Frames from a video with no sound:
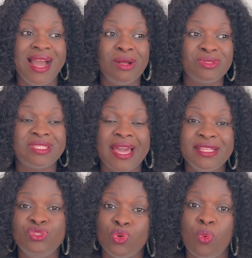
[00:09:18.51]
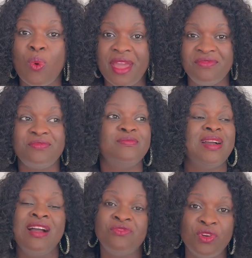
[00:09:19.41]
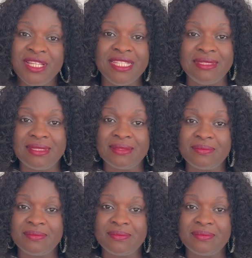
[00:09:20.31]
Outside your wife, avoid it.